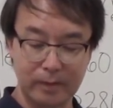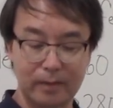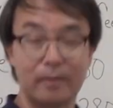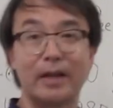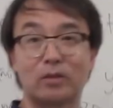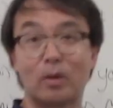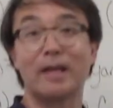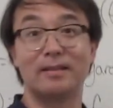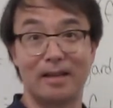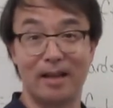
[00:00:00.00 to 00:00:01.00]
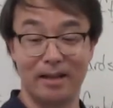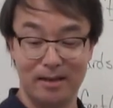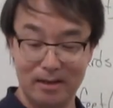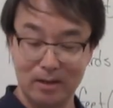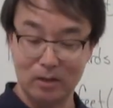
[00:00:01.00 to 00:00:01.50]
That's right, Sally.
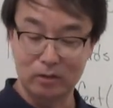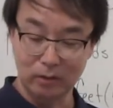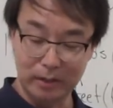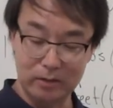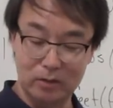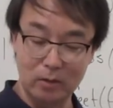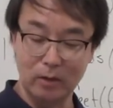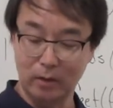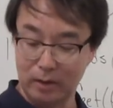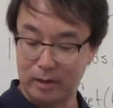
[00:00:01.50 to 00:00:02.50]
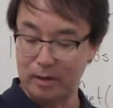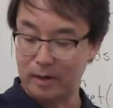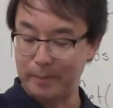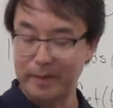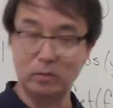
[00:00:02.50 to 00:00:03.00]
So let's do the learn on
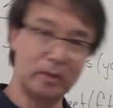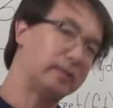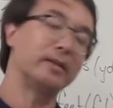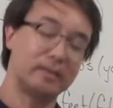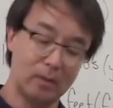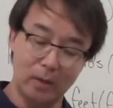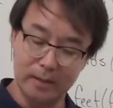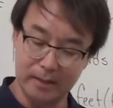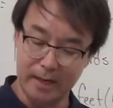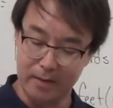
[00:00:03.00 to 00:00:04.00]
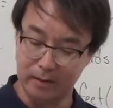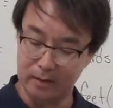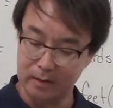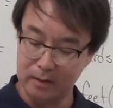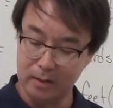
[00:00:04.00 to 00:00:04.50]
page 161 together.
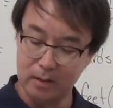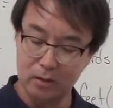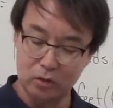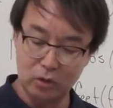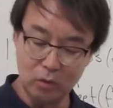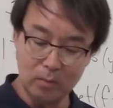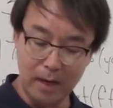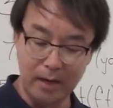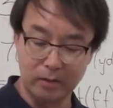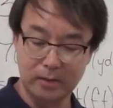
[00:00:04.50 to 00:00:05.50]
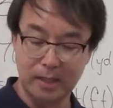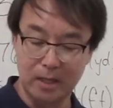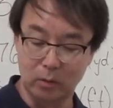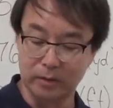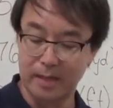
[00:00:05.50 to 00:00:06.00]
2 miles
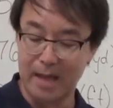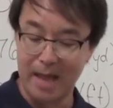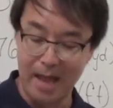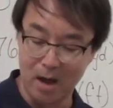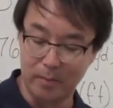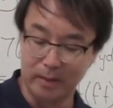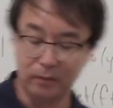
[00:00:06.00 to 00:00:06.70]
equals how many